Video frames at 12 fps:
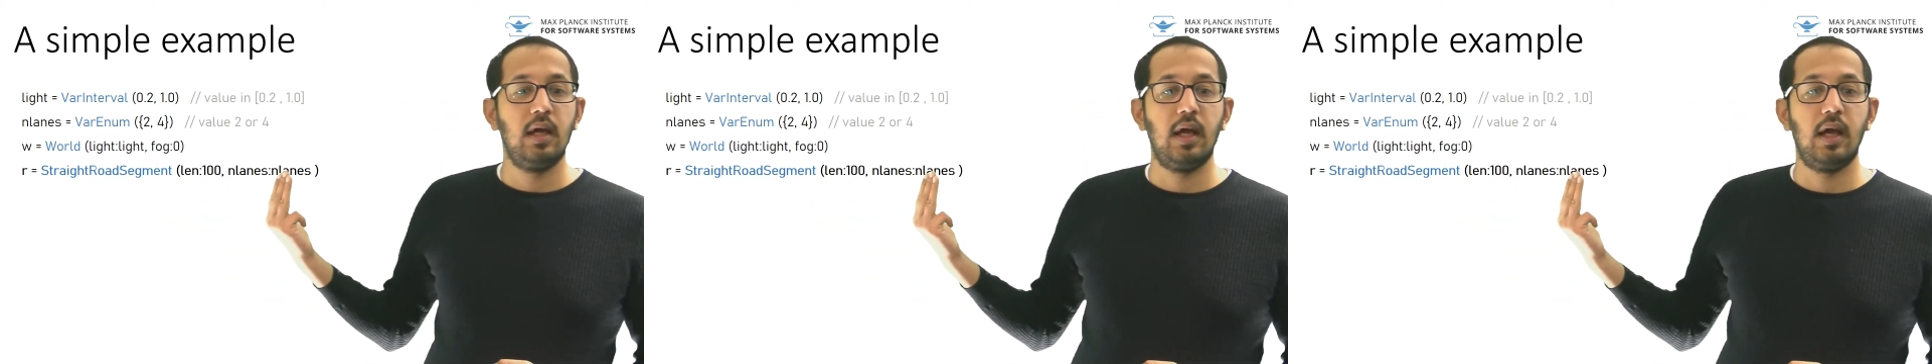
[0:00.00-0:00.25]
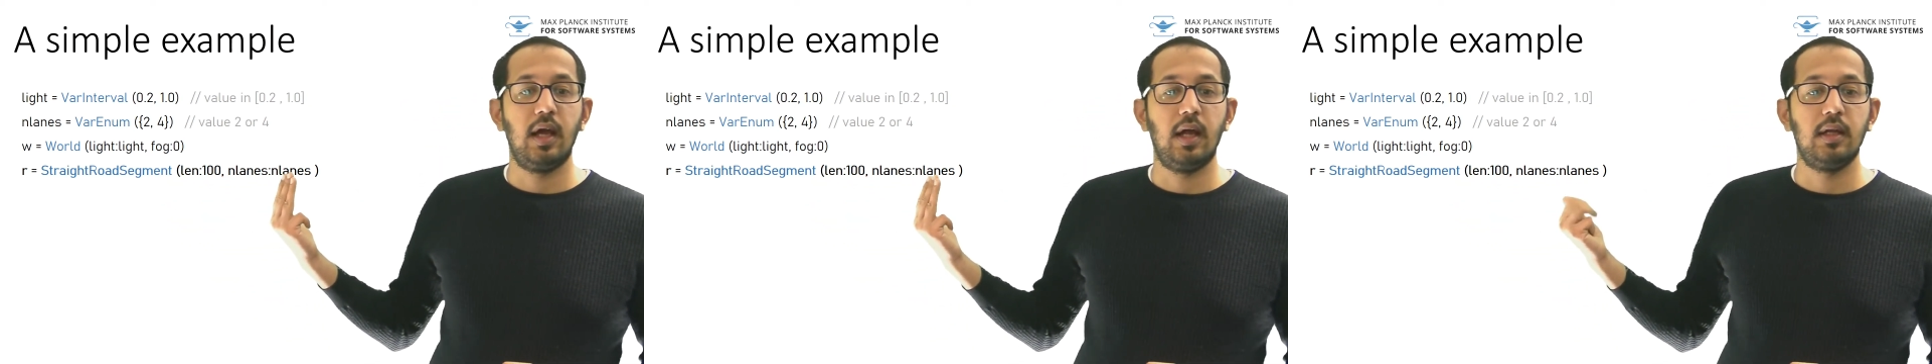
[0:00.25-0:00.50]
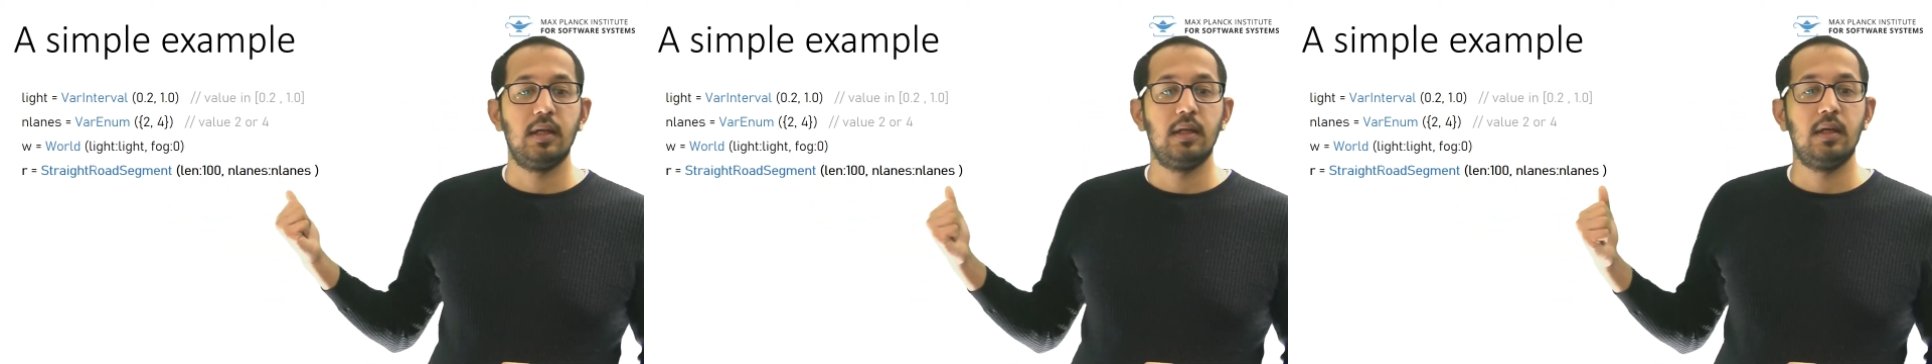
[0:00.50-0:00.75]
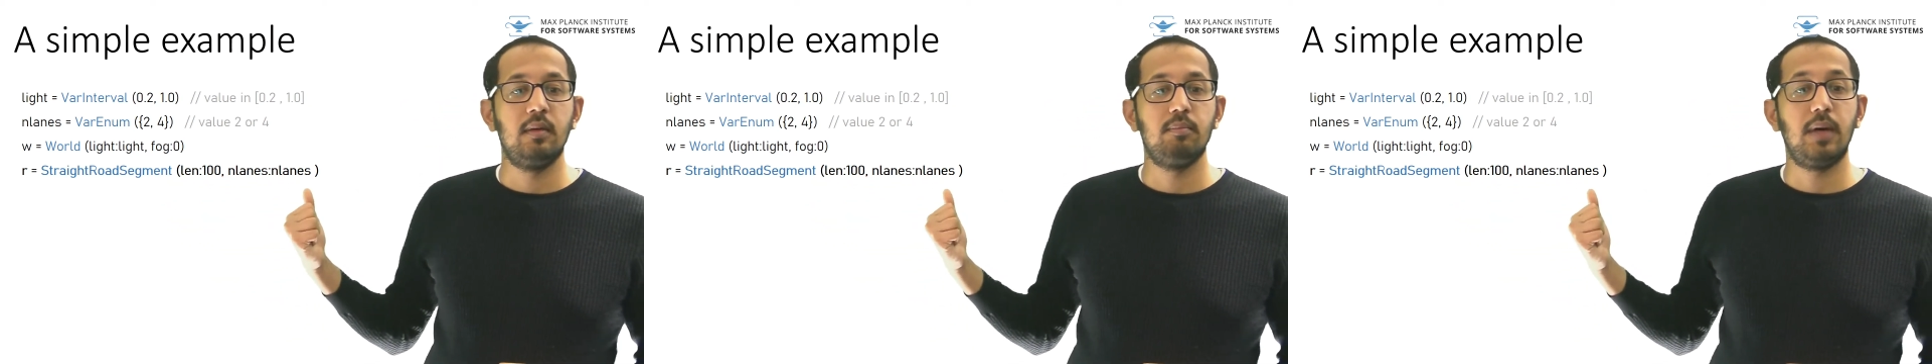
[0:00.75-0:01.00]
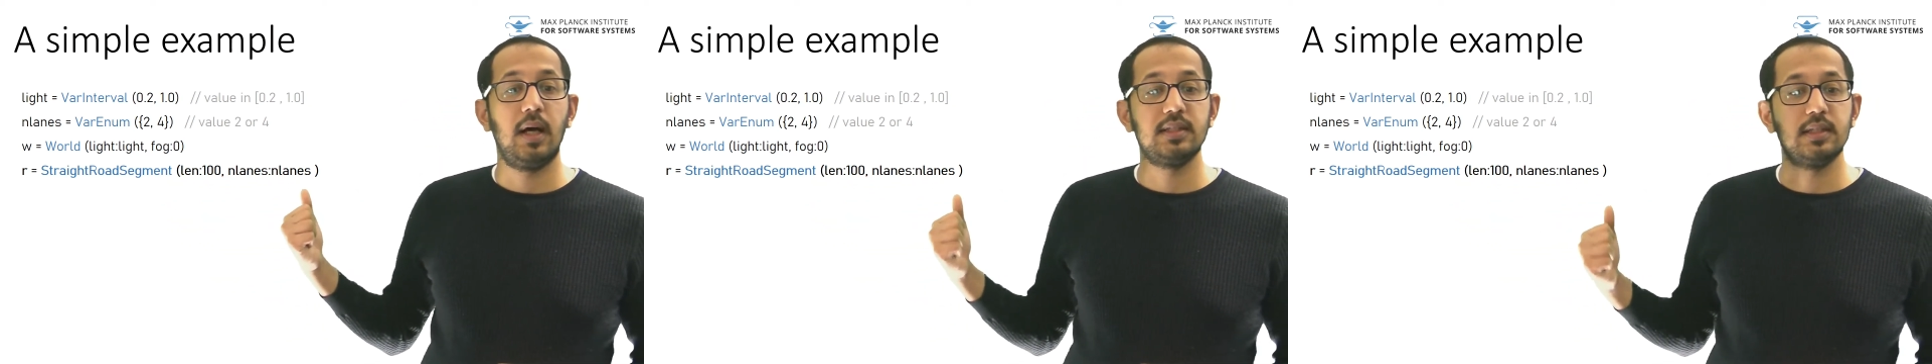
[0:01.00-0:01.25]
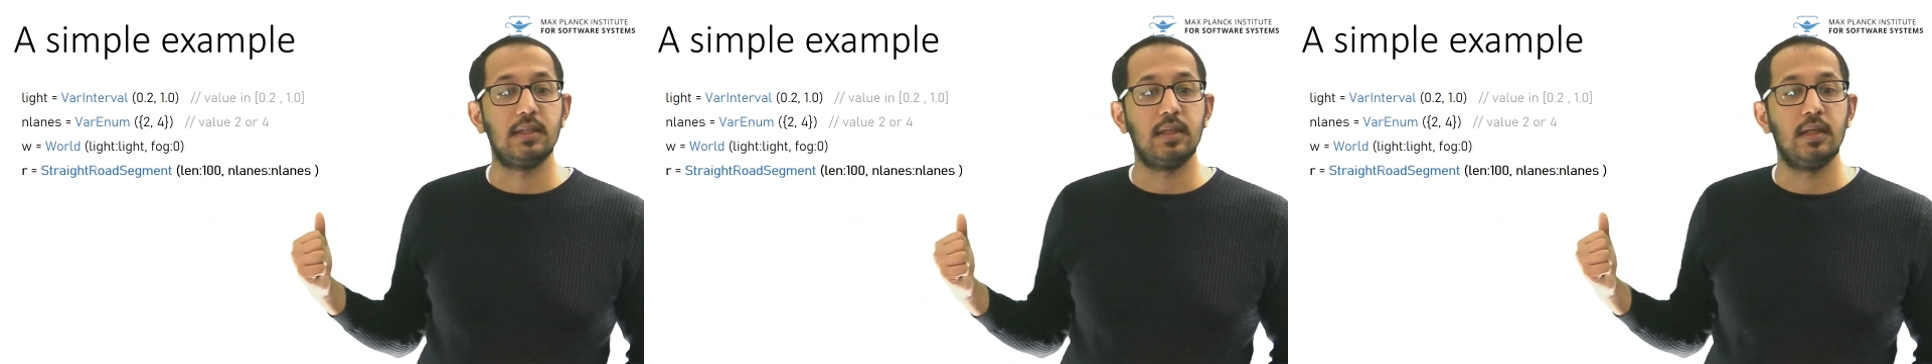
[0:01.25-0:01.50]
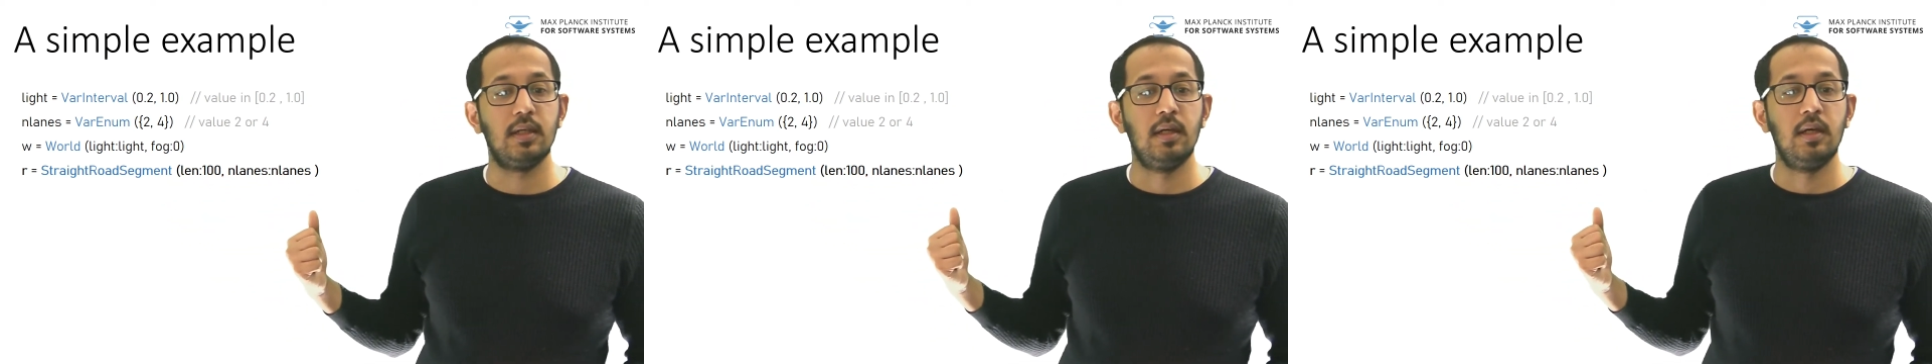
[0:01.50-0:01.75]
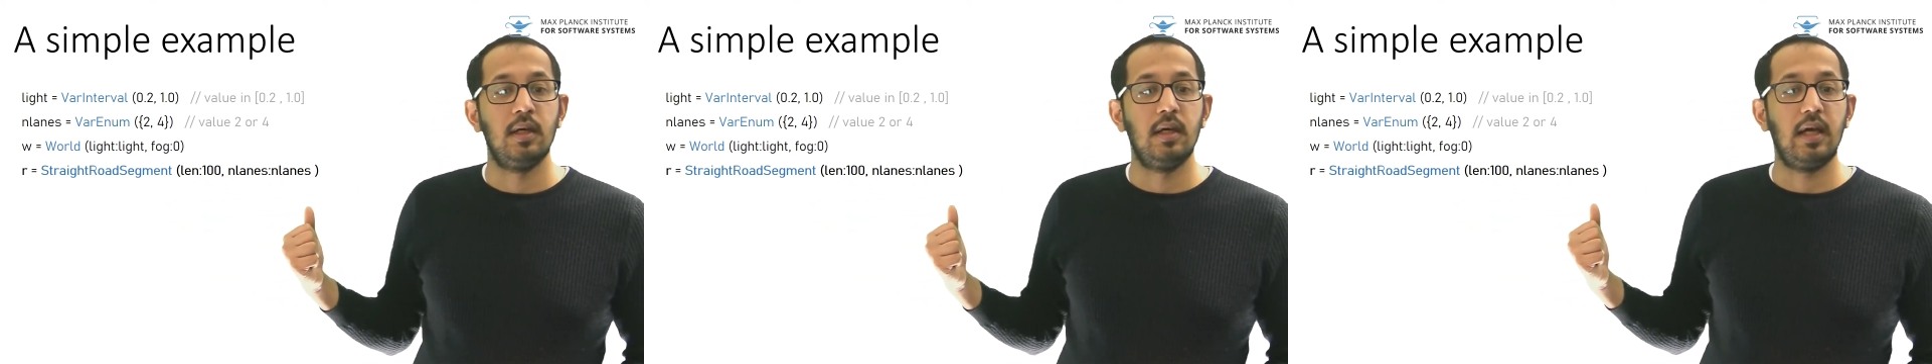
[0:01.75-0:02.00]
and pass it
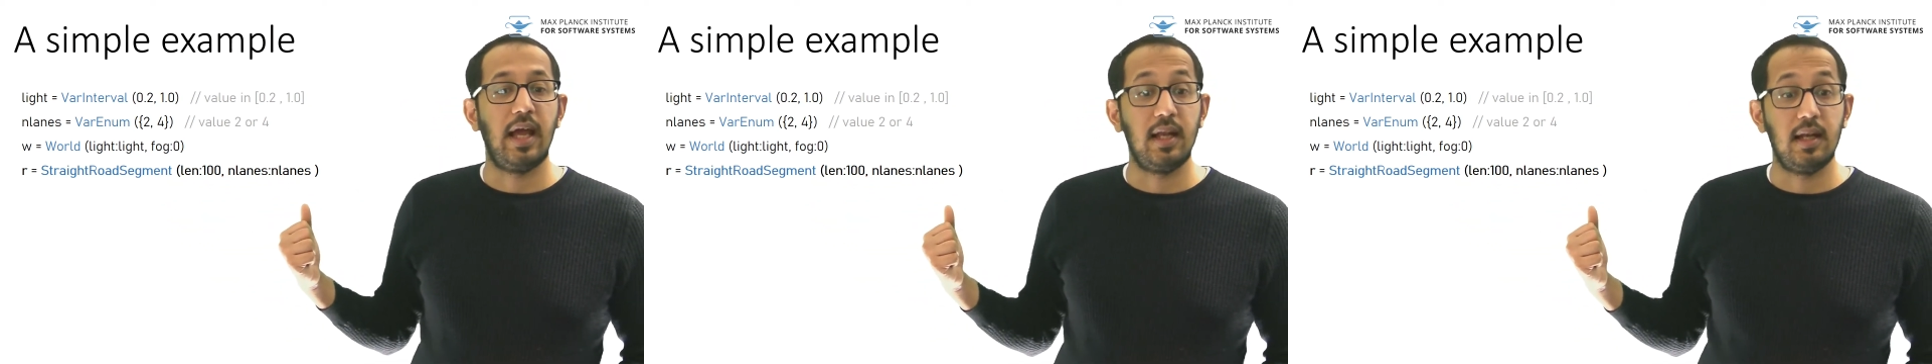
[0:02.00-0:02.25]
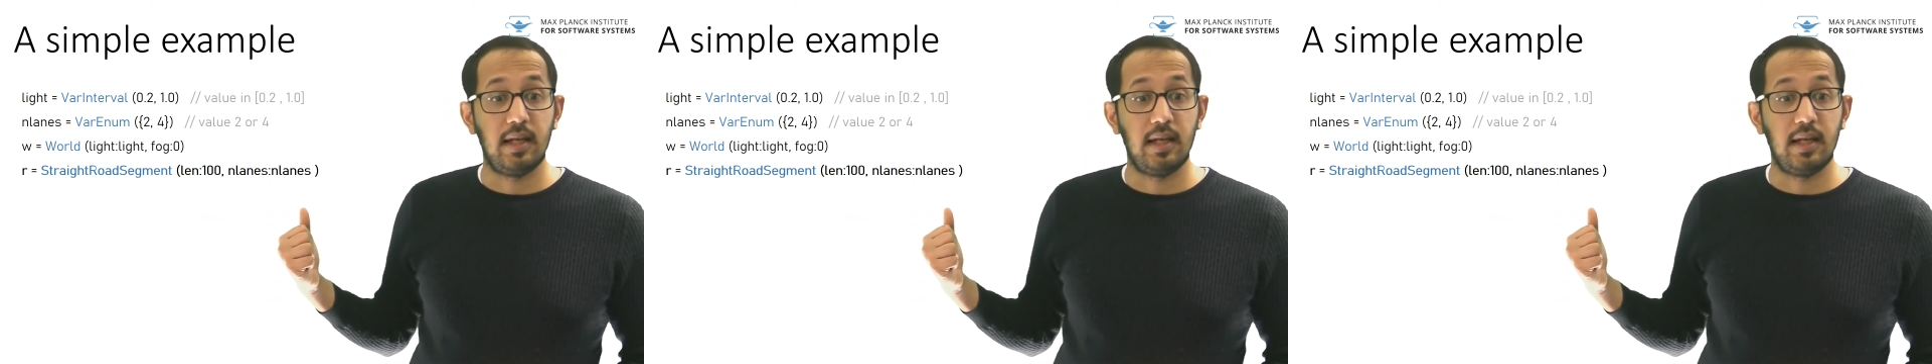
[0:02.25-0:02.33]
n